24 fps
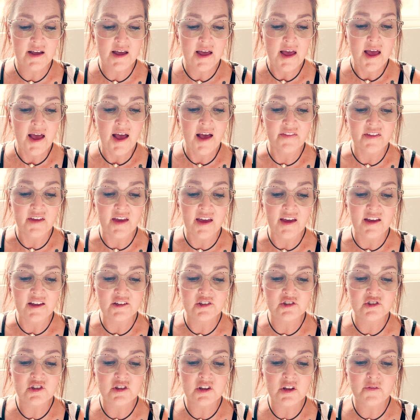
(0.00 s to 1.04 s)
And the
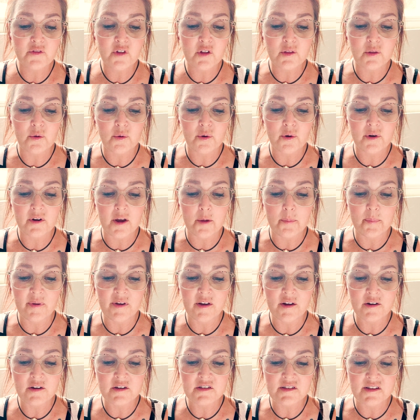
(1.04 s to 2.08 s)
angel of the Lord
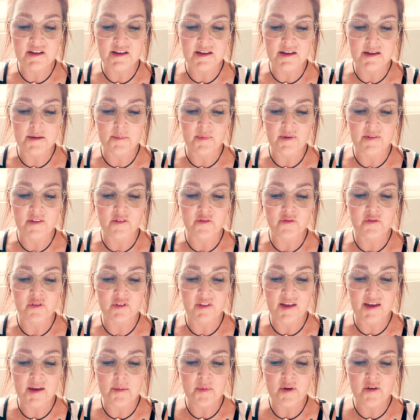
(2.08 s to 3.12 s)
appeared to him in a
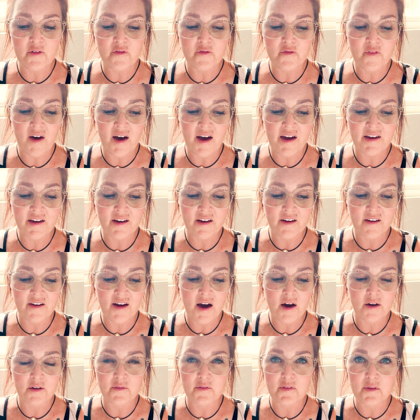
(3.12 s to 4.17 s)
flame of fire out
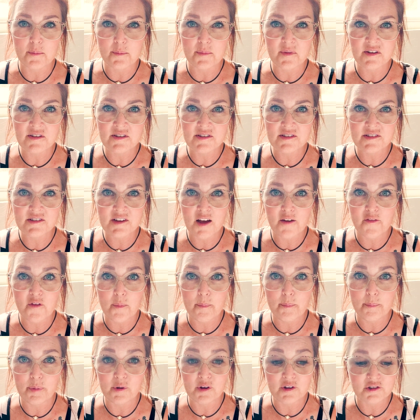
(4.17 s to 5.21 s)
of the midst of a
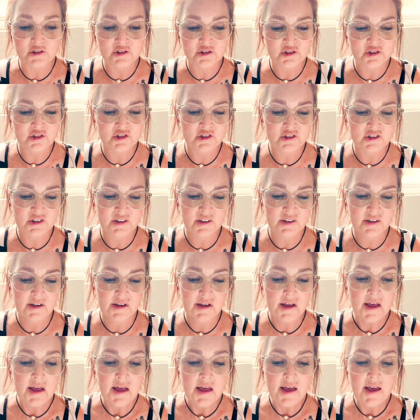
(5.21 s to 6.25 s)
bush.
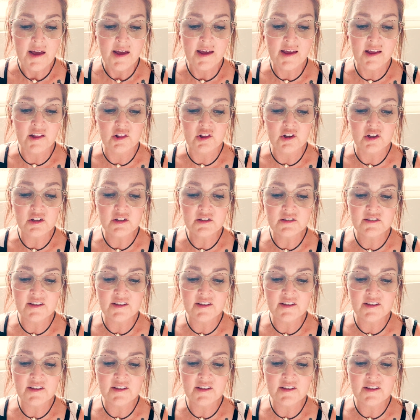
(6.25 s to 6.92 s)
He looked,